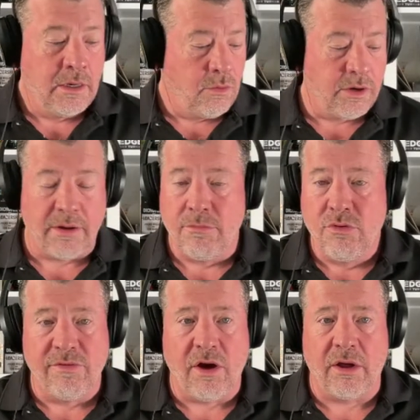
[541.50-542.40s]
We're going to
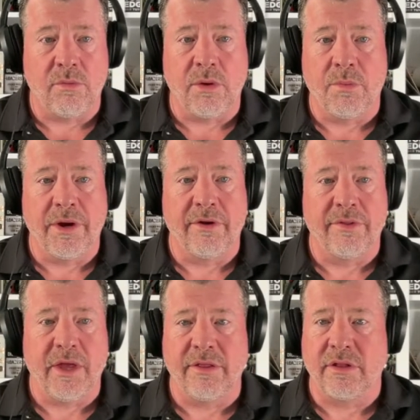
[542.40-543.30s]
move on one way or
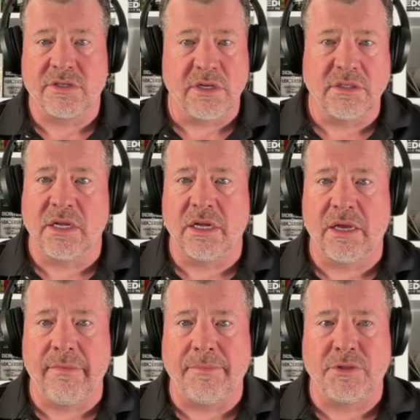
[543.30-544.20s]
the other. The sun's going to
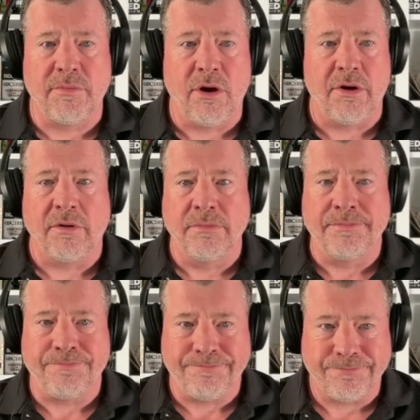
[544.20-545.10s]
come up tomorrow.
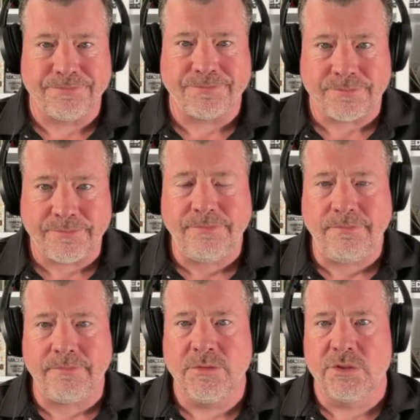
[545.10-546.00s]

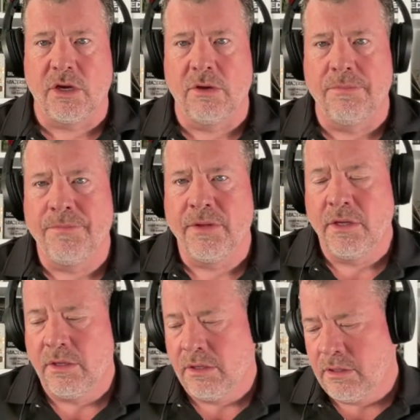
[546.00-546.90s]
So,
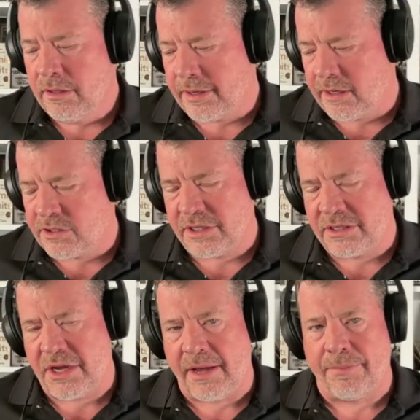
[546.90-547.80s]
like, here's an
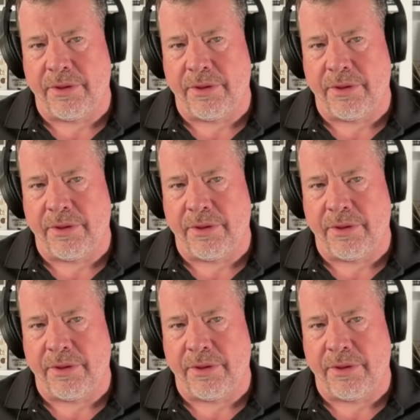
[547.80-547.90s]
example.